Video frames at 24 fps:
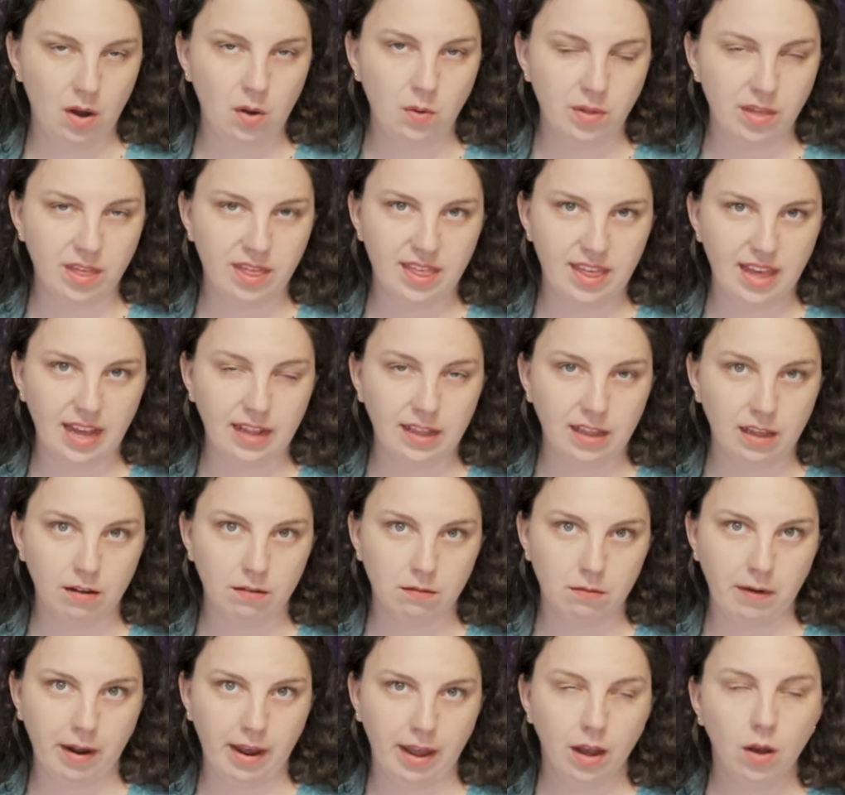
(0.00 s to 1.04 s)
own
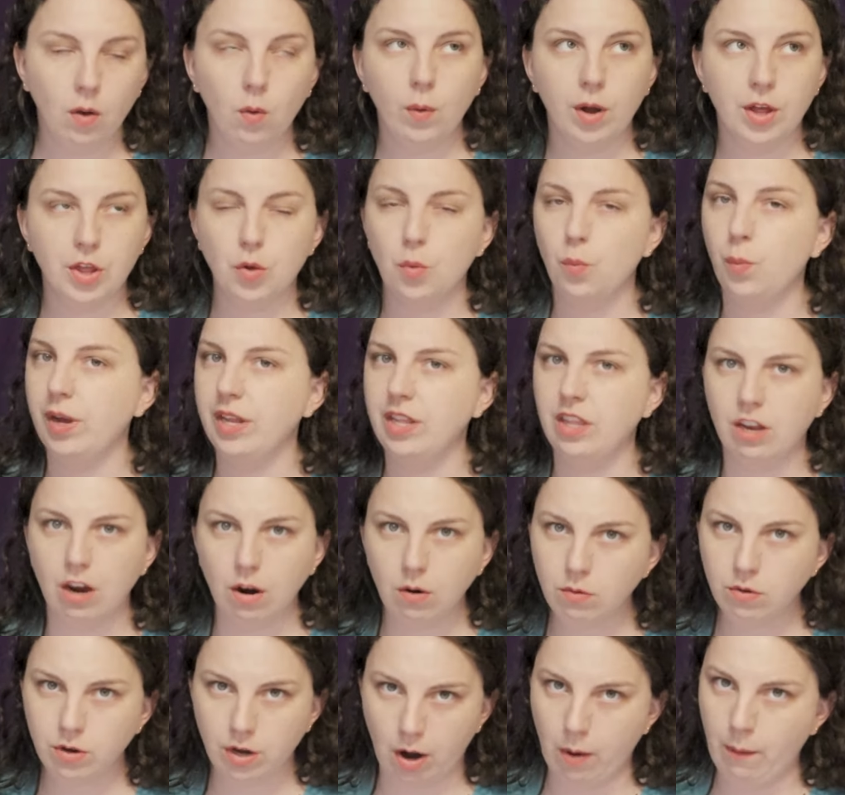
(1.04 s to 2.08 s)
signet ring, which we
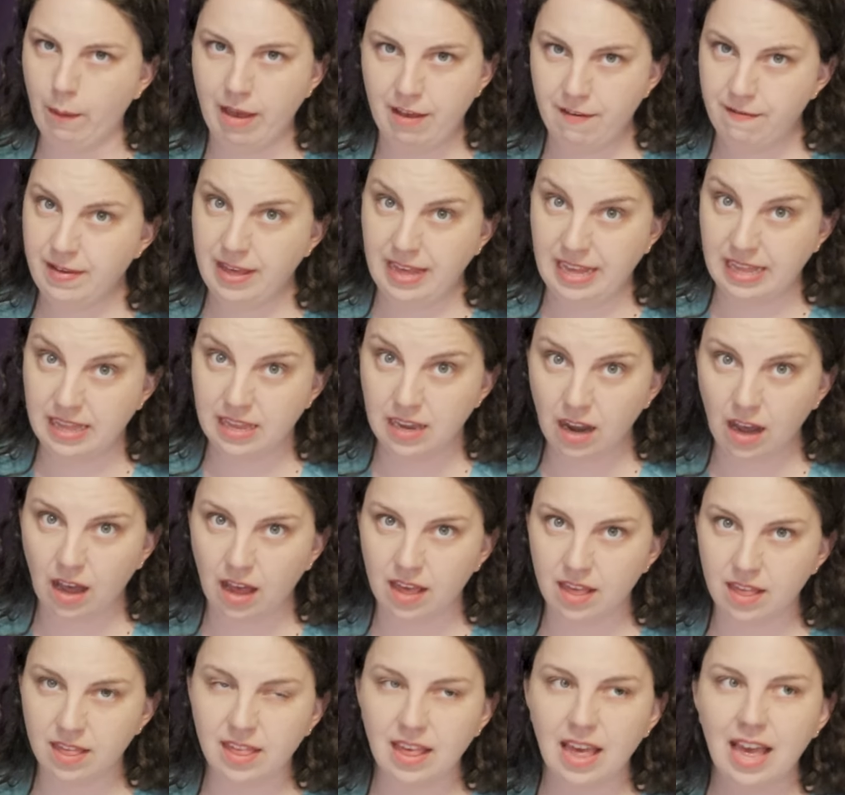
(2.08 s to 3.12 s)
don't know if he
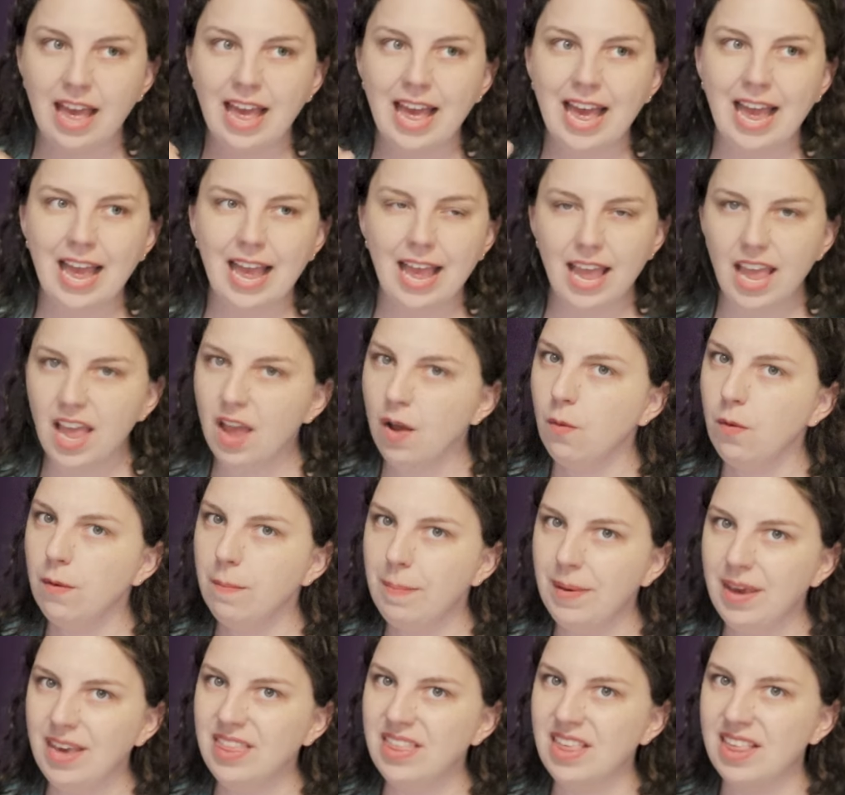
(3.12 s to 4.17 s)
does, it
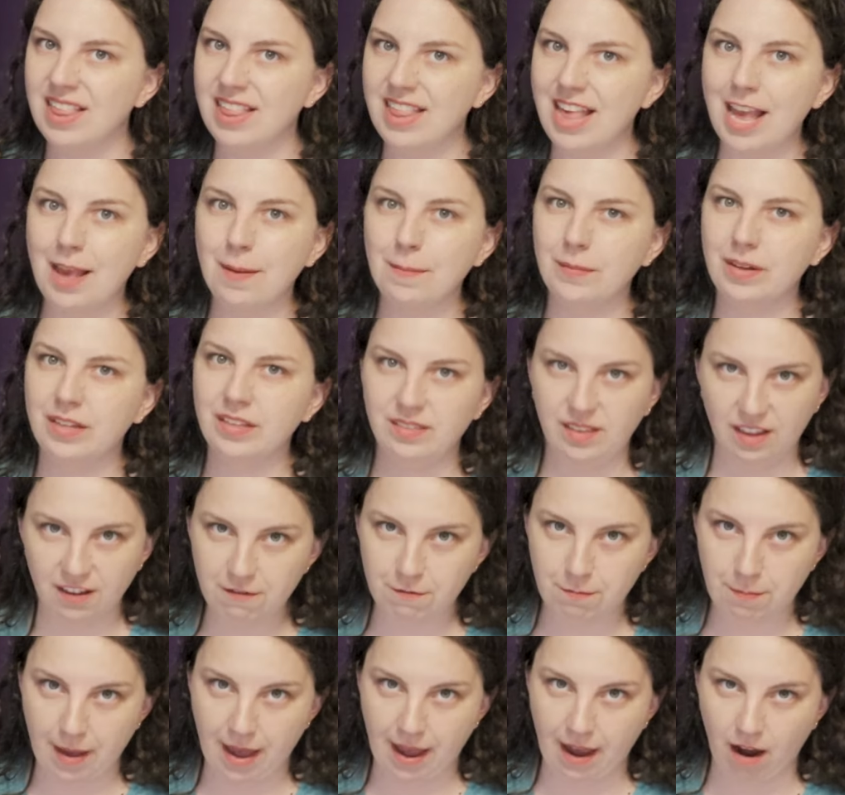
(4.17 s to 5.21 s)
would be the same
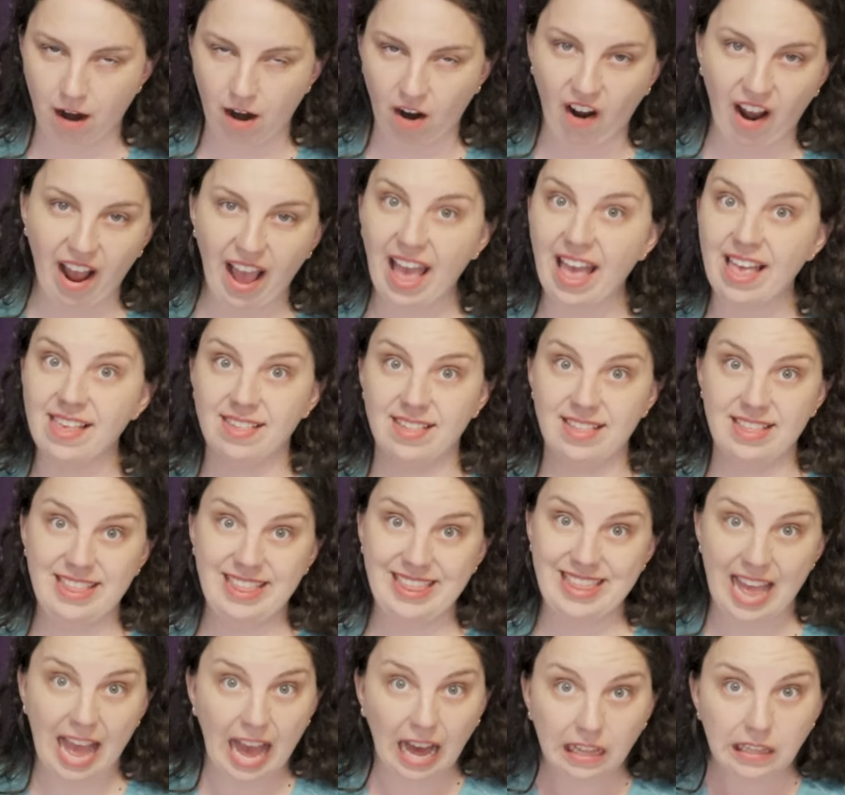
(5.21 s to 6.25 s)
glyph pair as
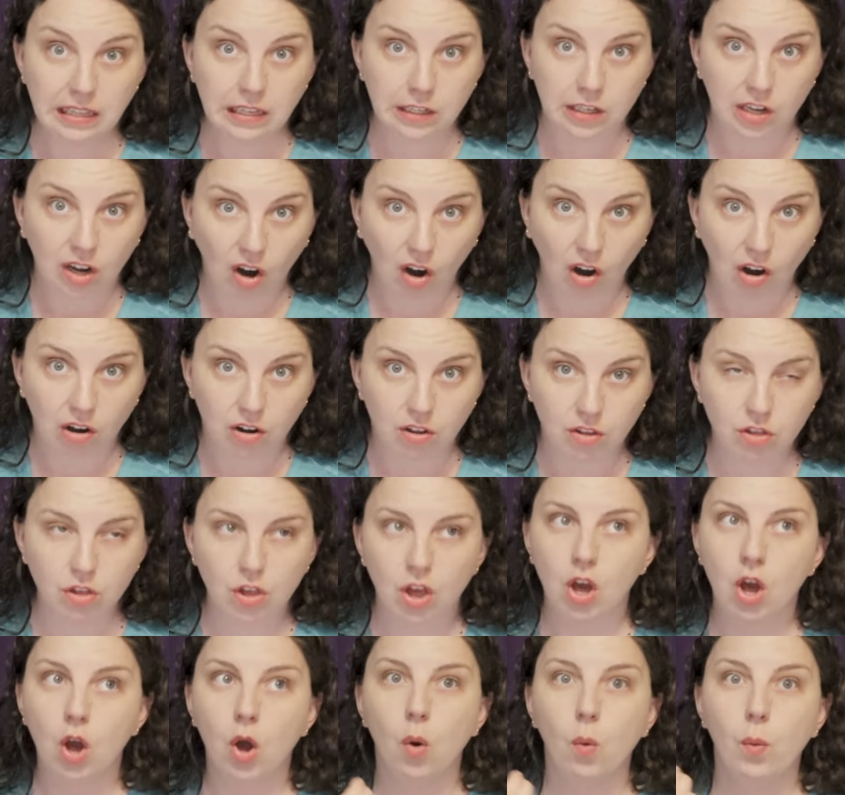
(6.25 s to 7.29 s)

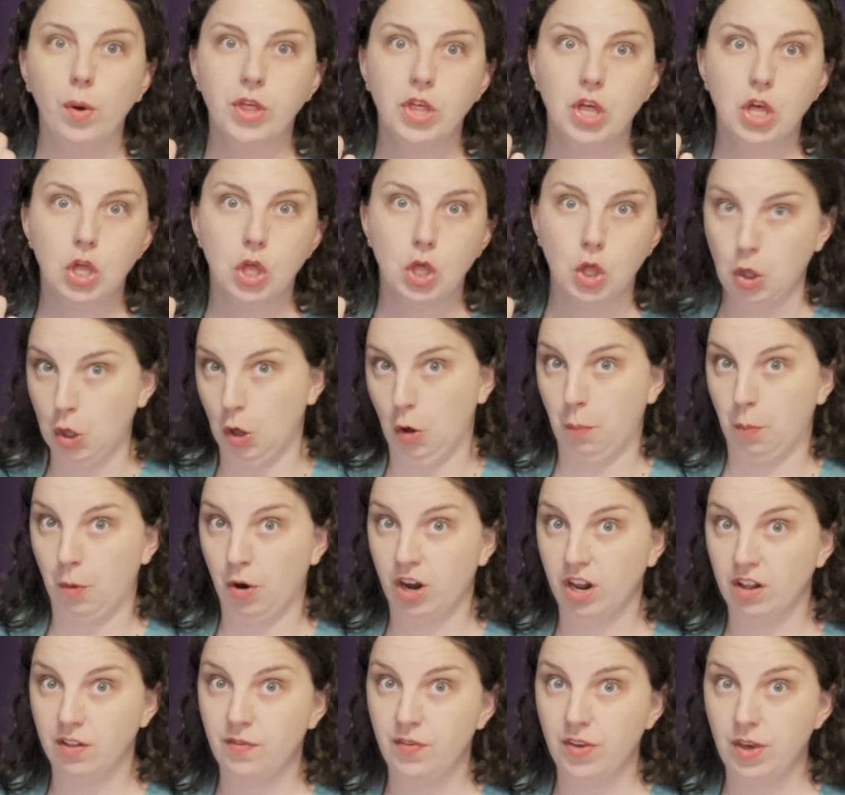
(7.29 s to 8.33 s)
Dalinar's, which is
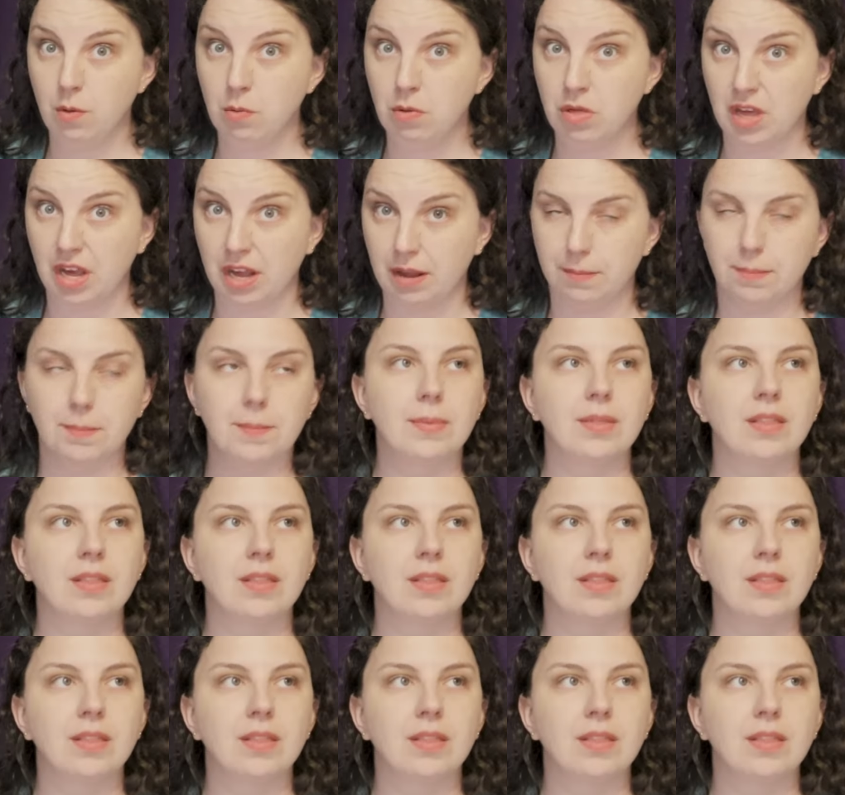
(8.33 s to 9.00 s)
super confusing.